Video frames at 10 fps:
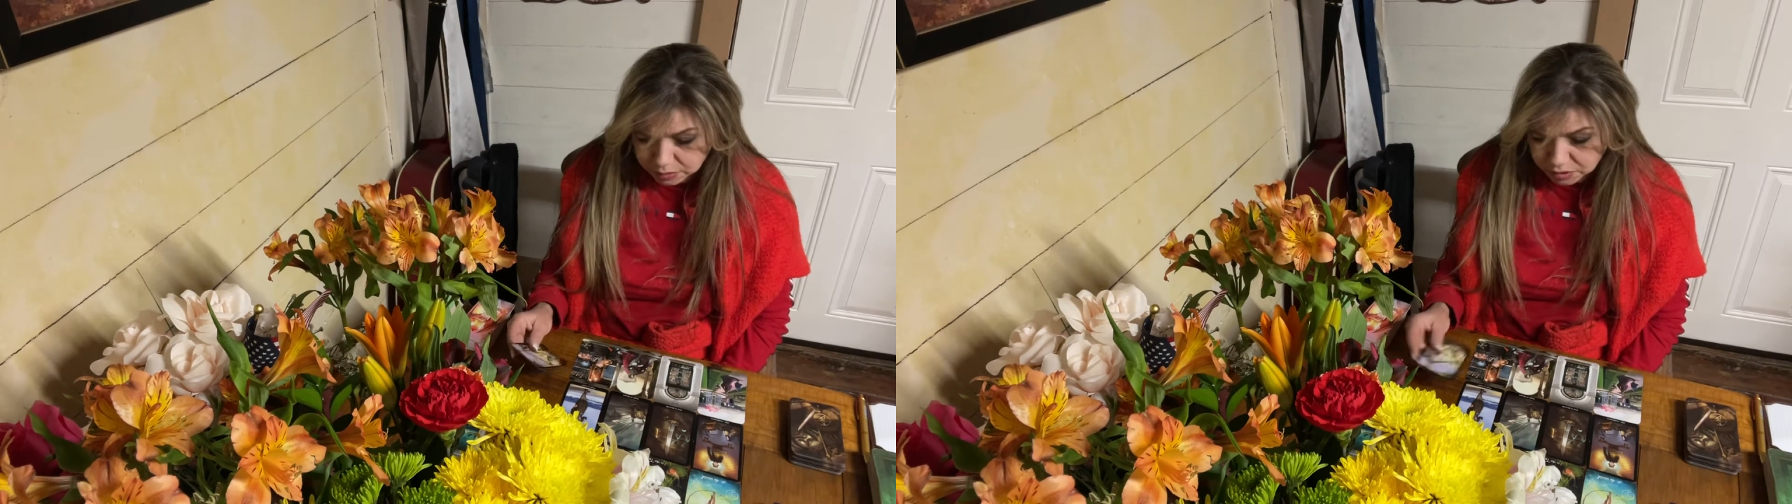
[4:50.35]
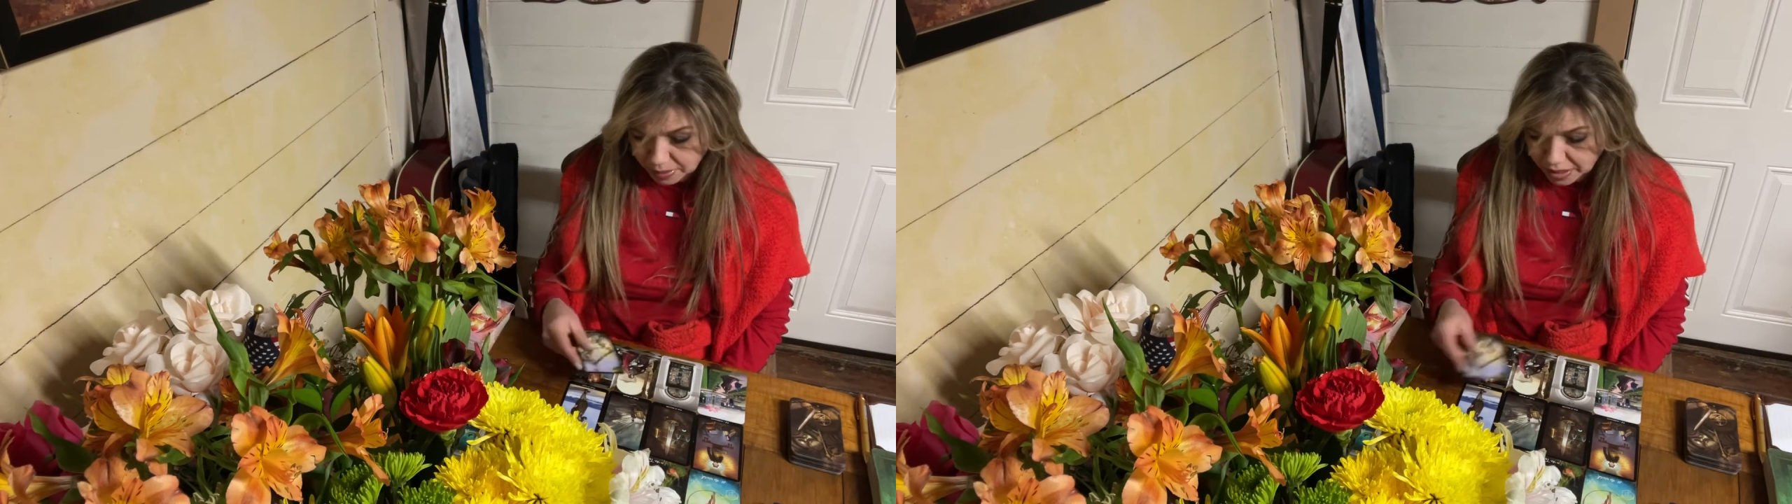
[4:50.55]

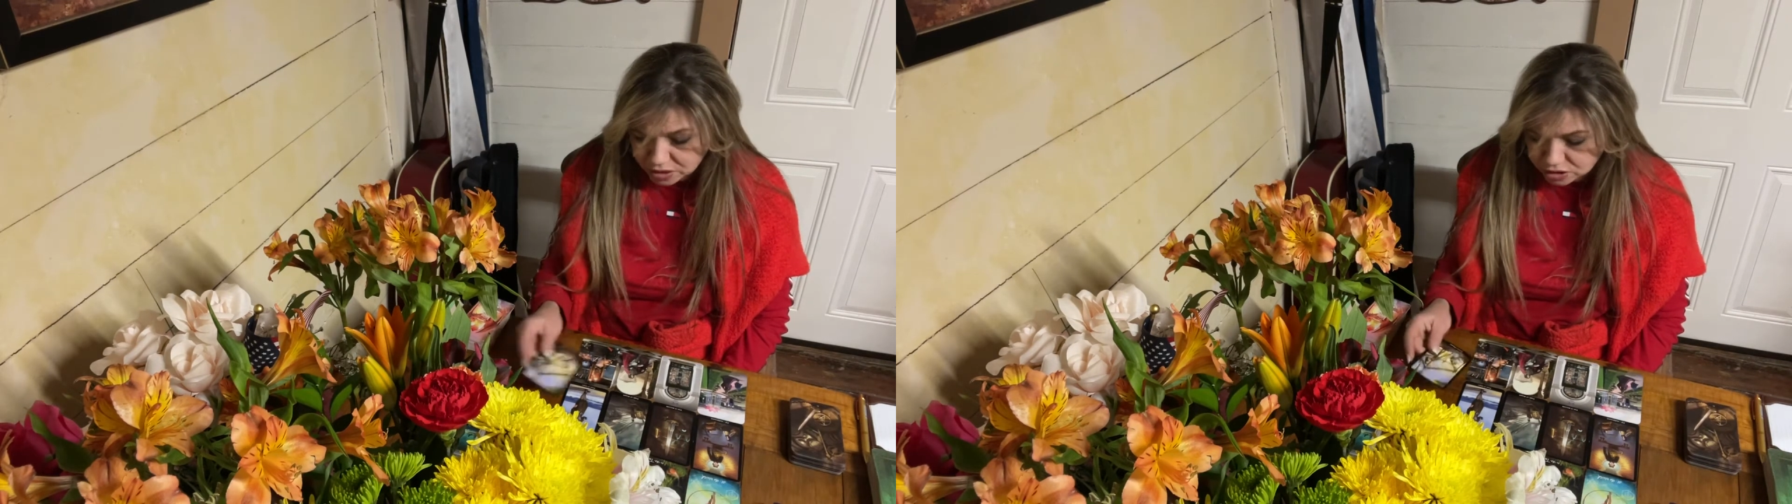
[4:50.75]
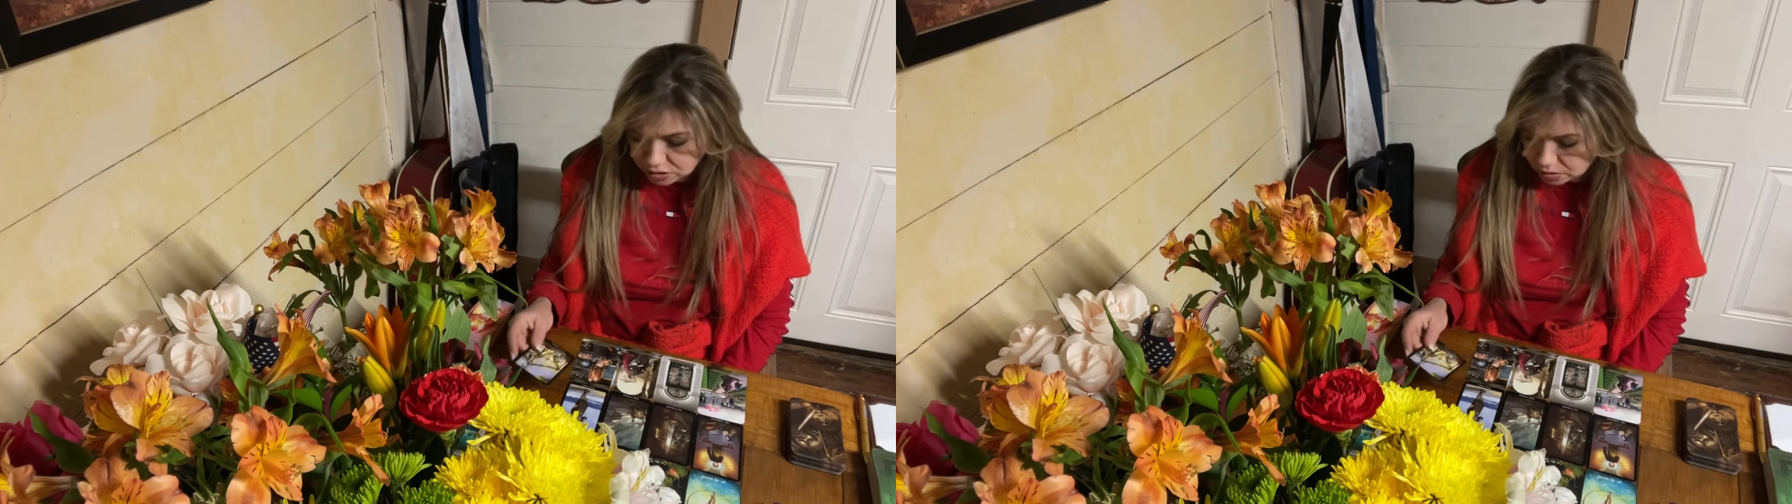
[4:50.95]
they're
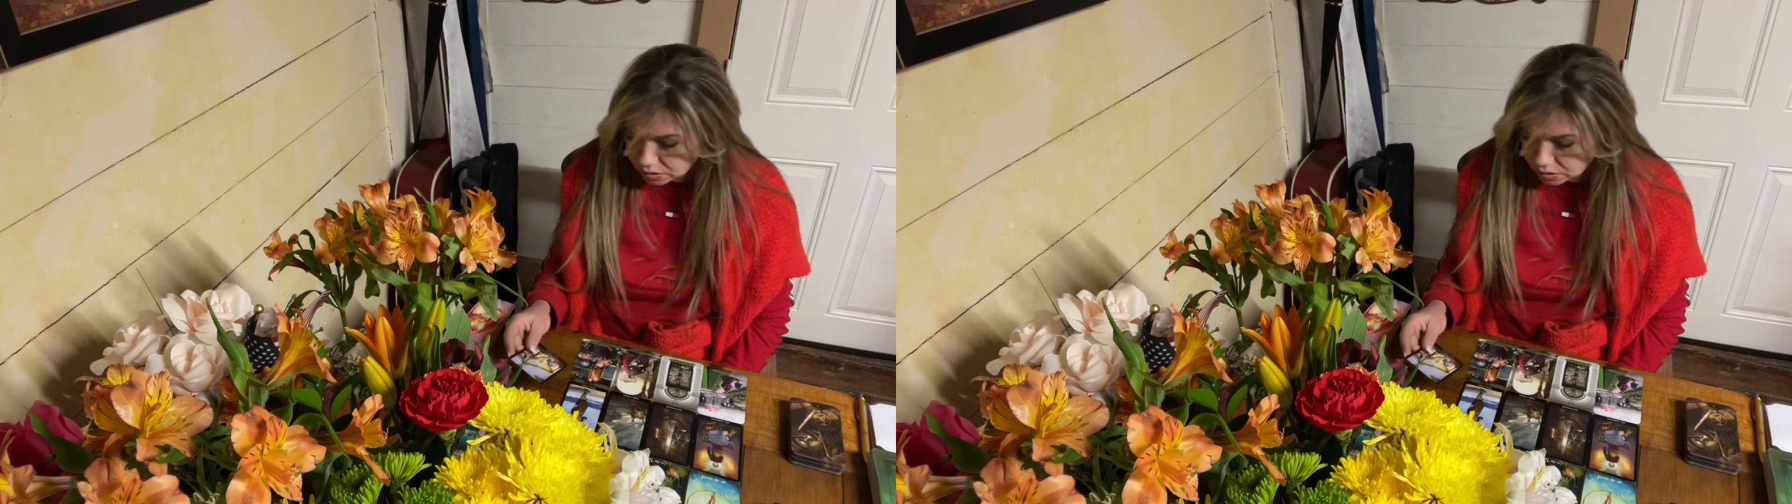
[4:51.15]
passionate.